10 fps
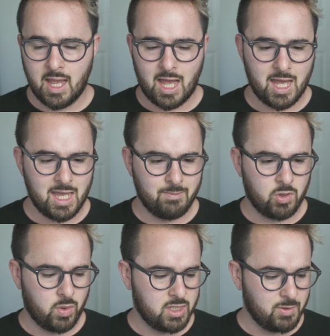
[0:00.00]
I'm
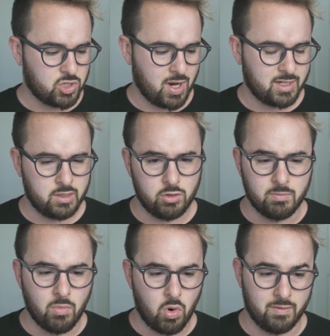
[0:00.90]
going to be trying to do
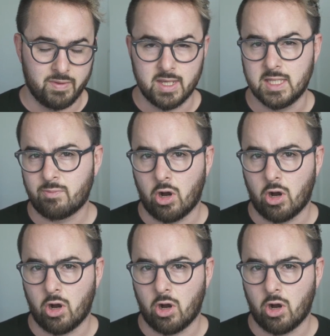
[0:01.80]
more of these